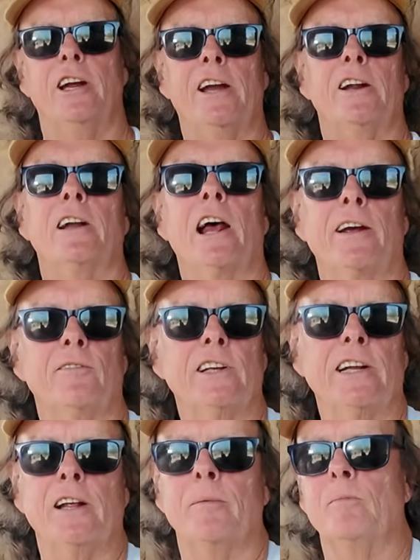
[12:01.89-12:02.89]
Shannon and I have
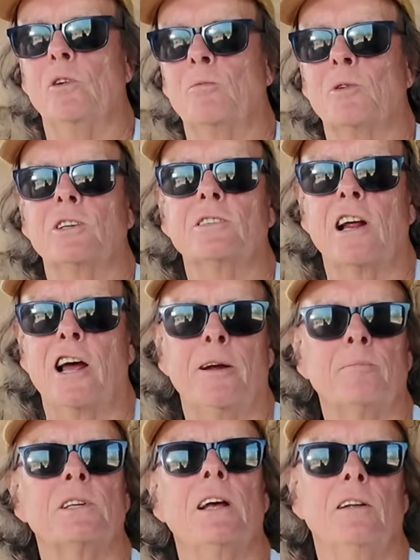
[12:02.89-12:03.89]
seen them numerous
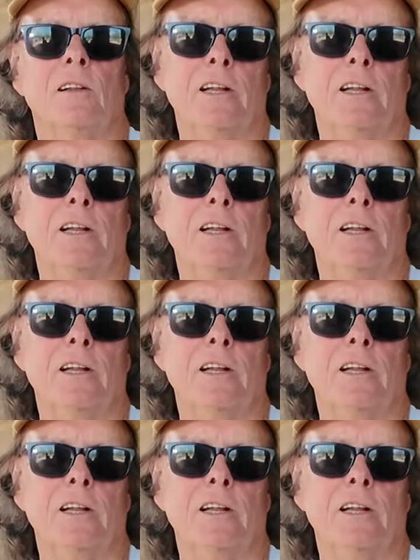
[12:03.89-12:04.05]
times